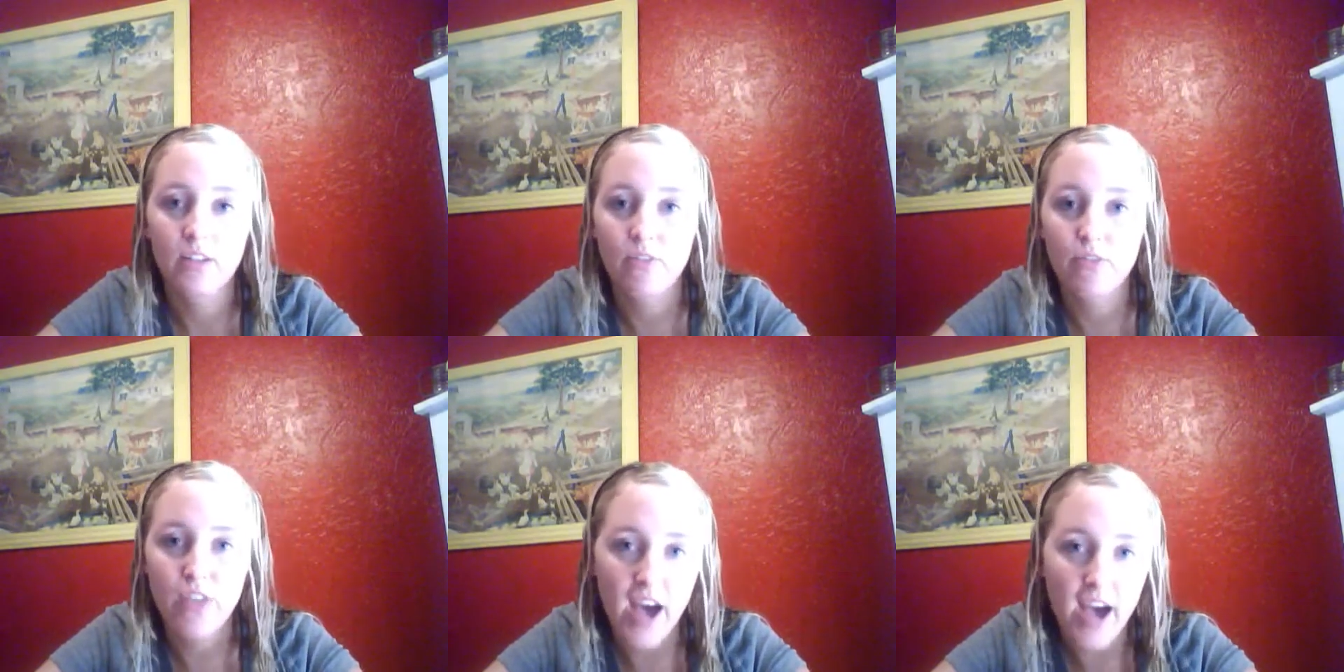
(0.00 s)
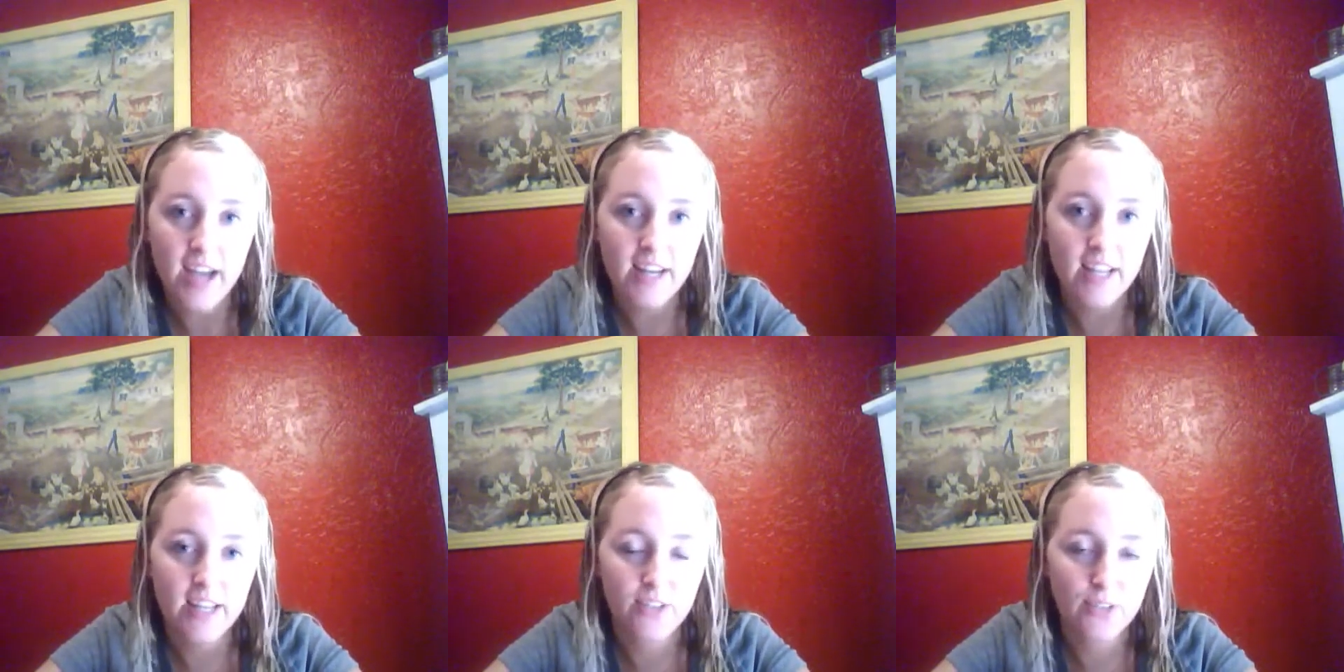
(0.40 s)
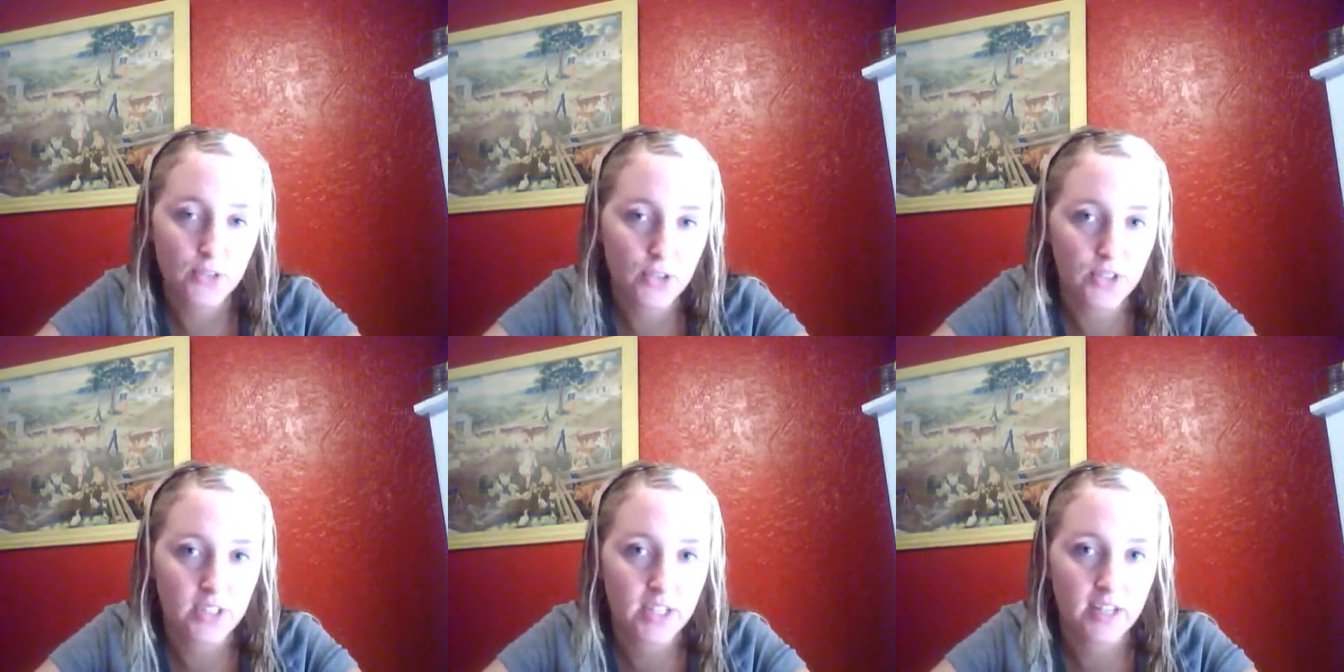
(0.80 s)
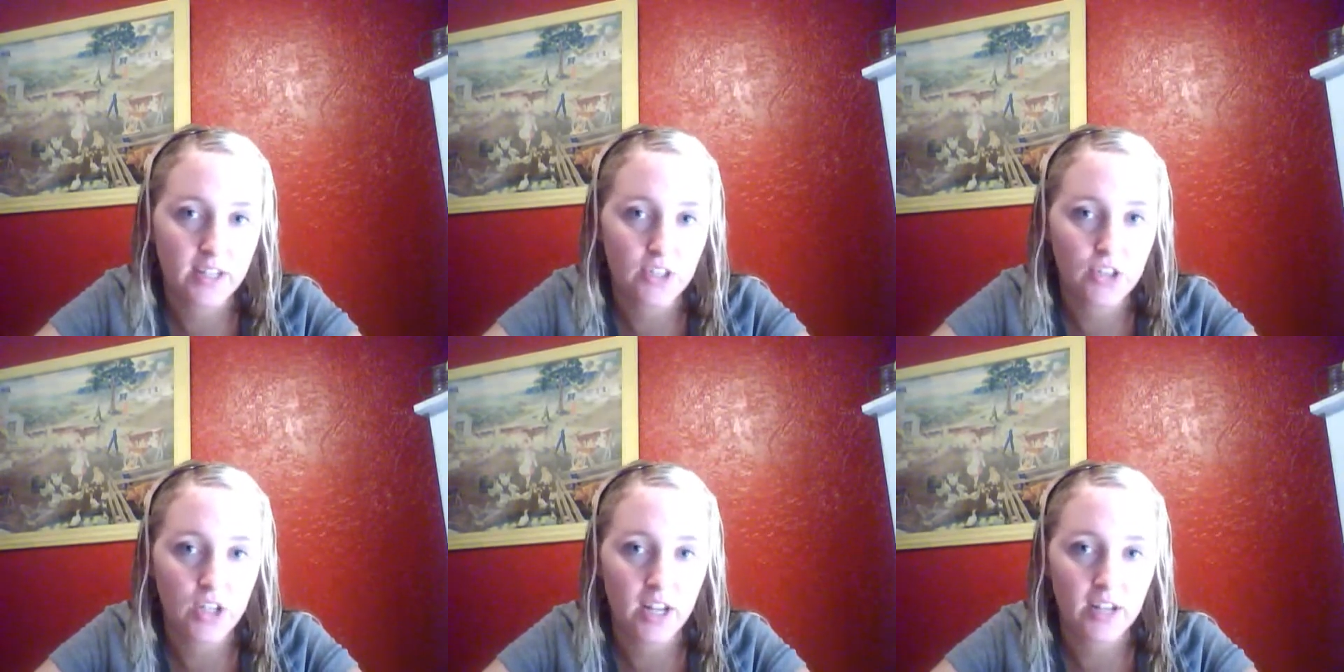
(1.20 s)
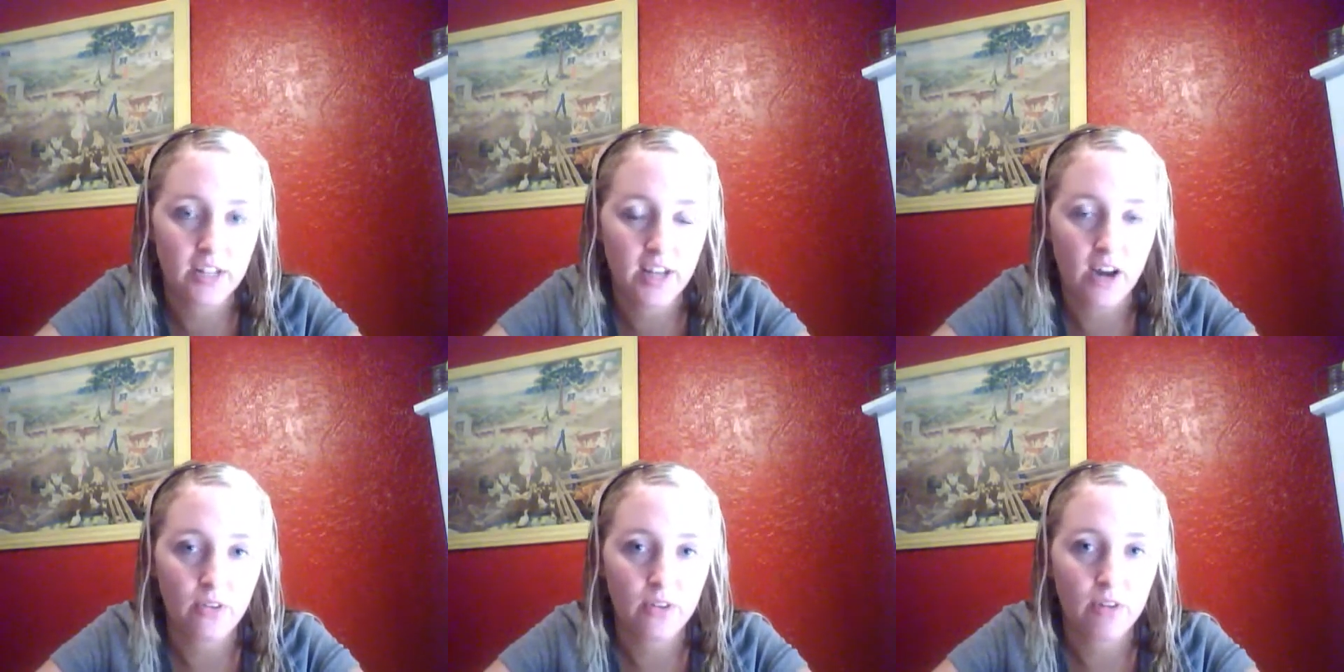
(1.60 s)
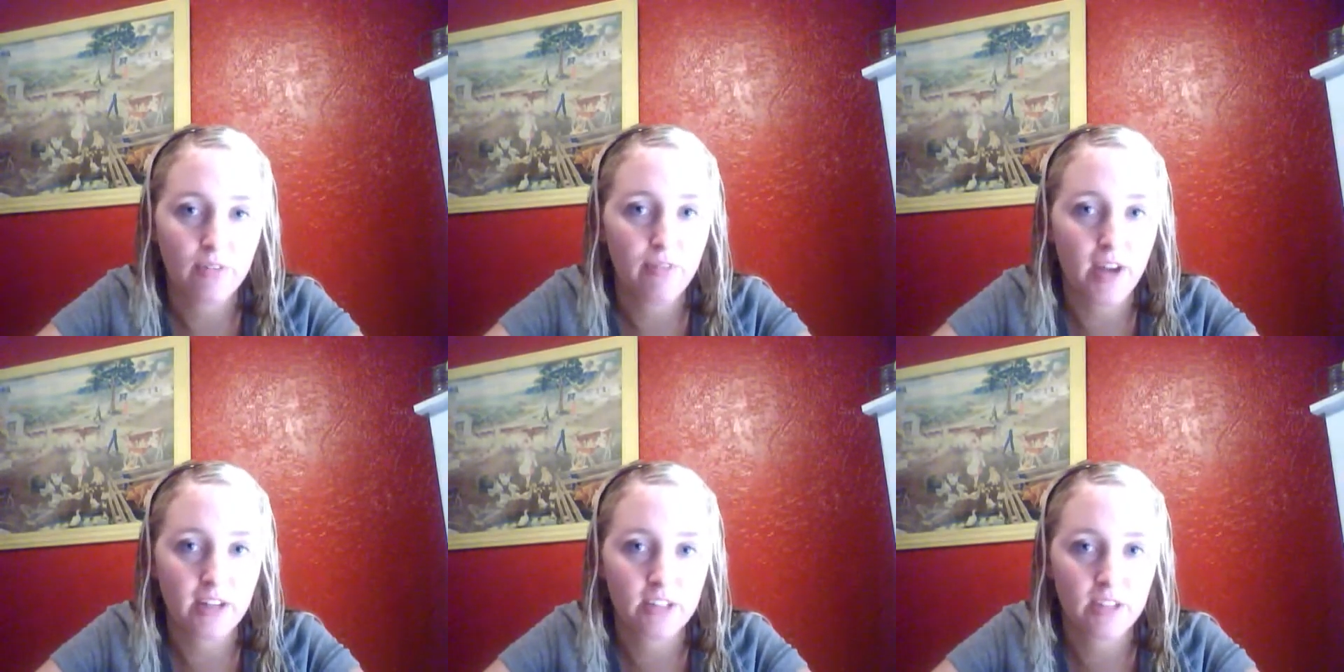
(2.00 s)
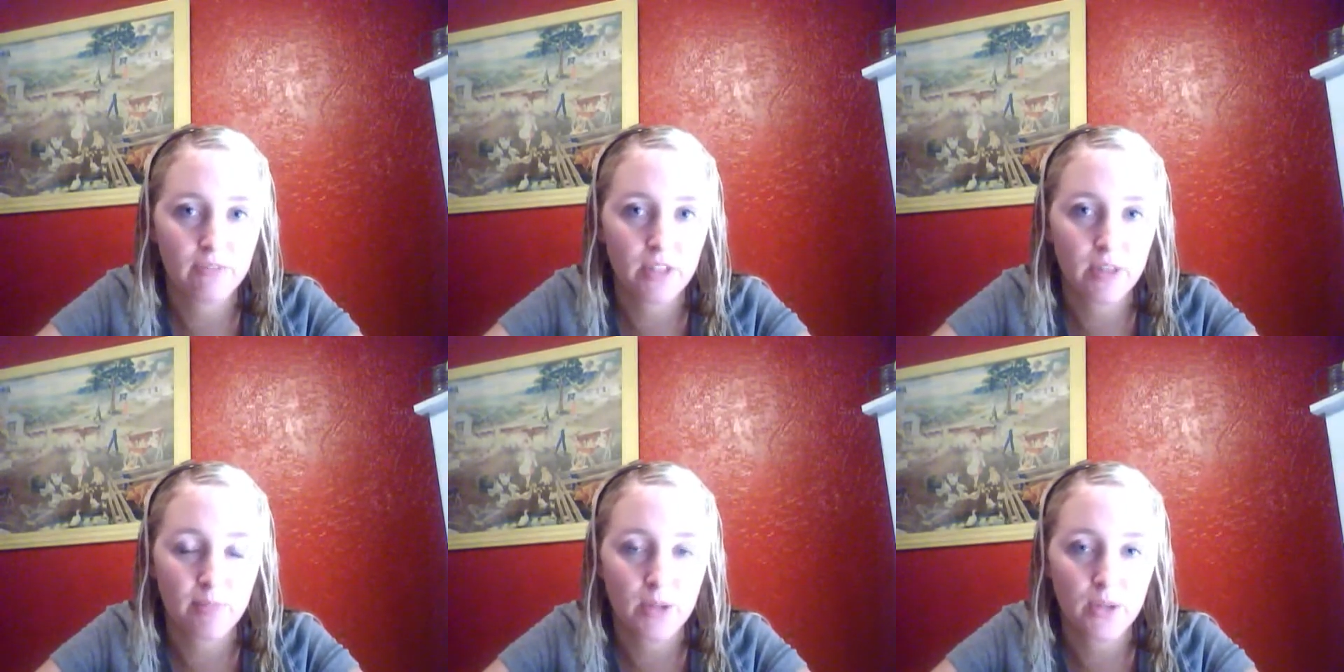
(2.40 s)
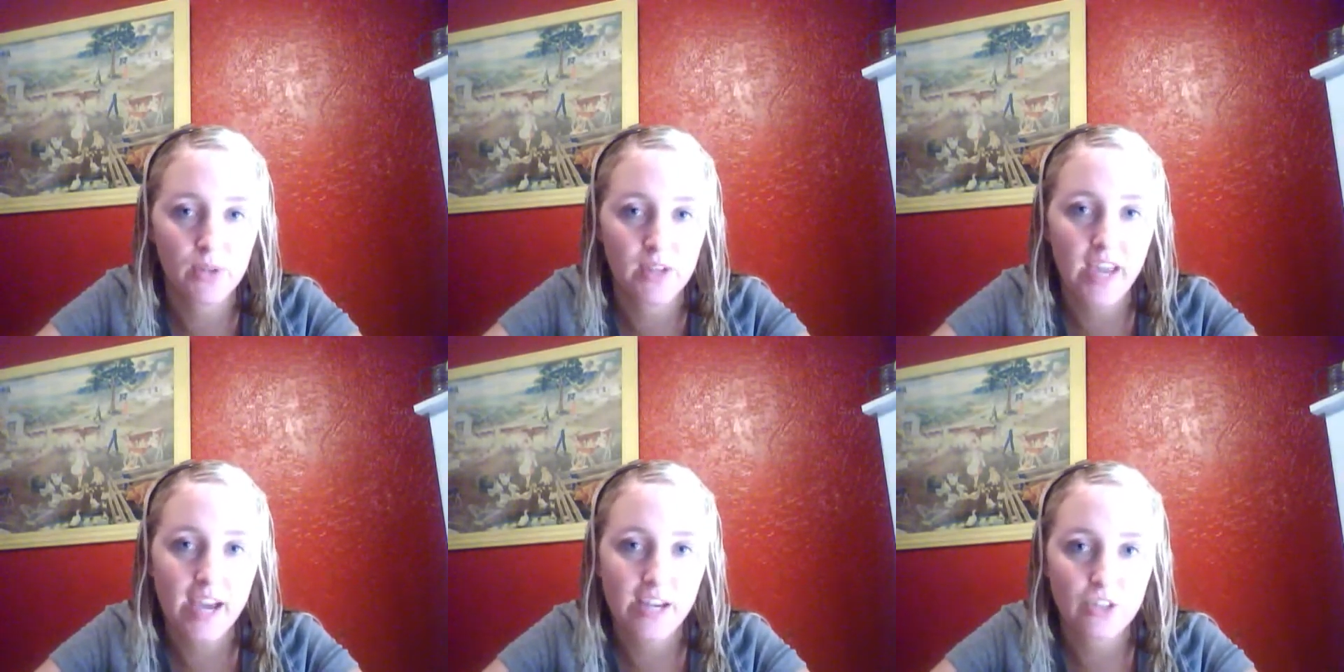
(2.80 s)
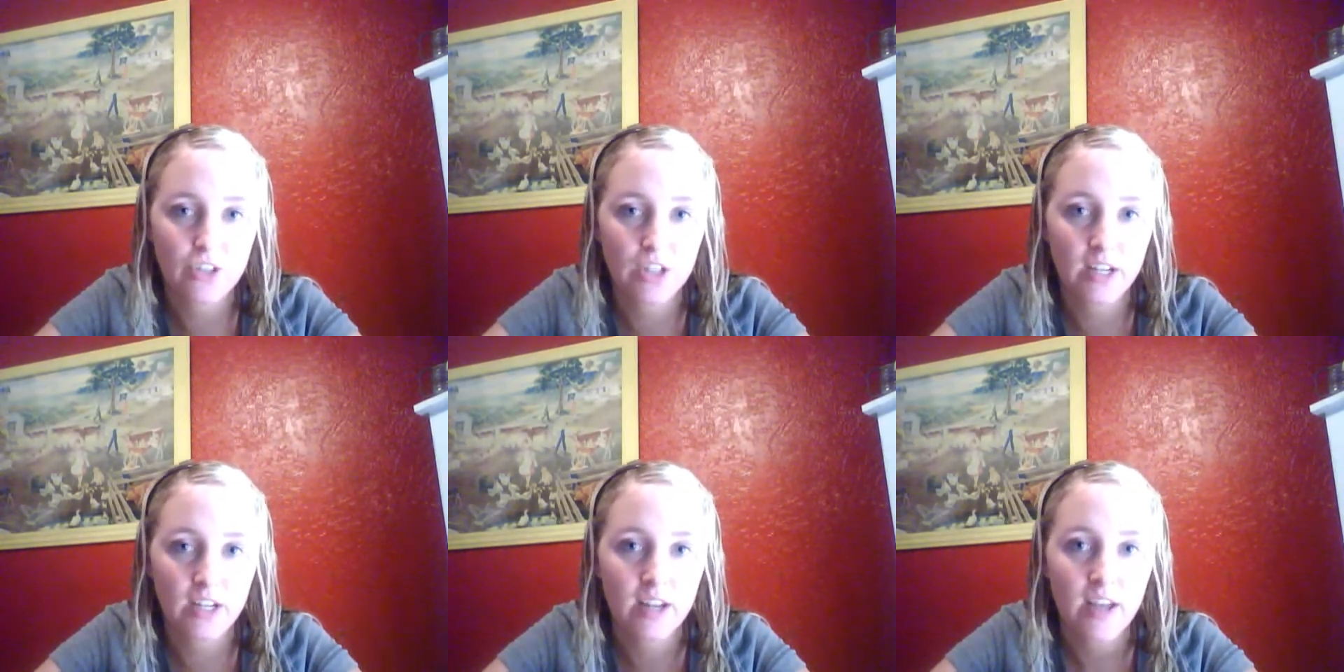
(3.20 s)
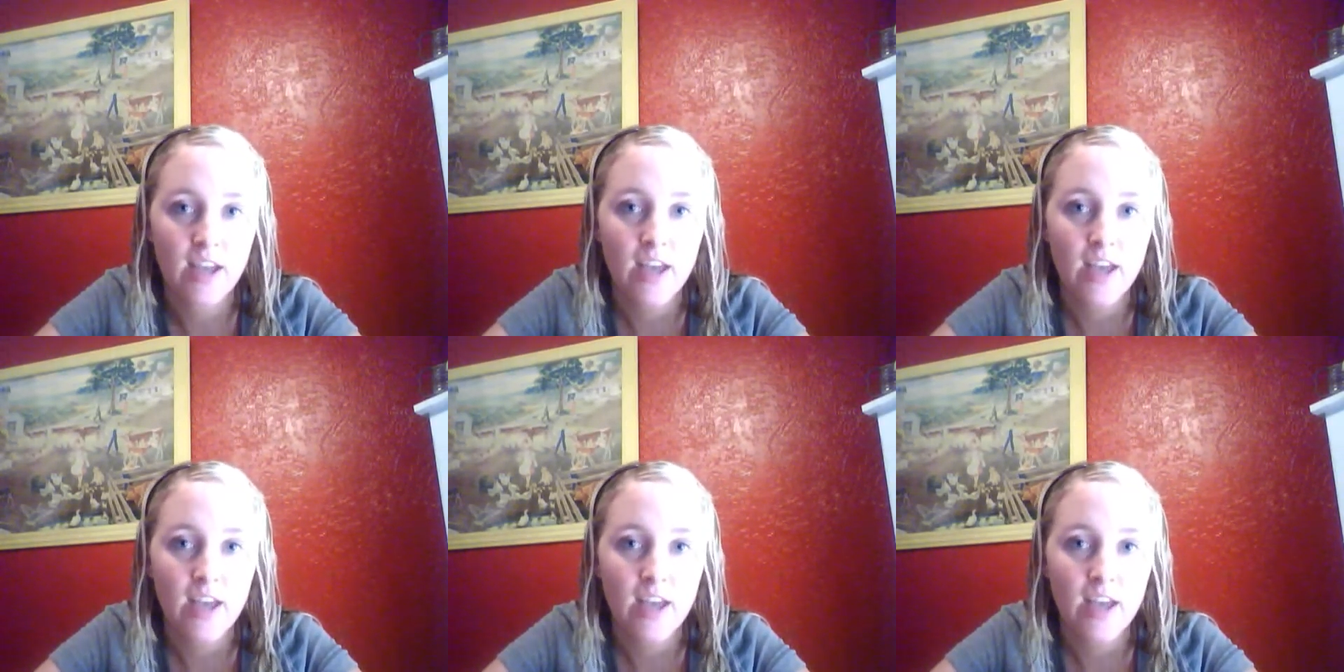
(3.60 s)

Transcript: That is just going to shut down effective communication.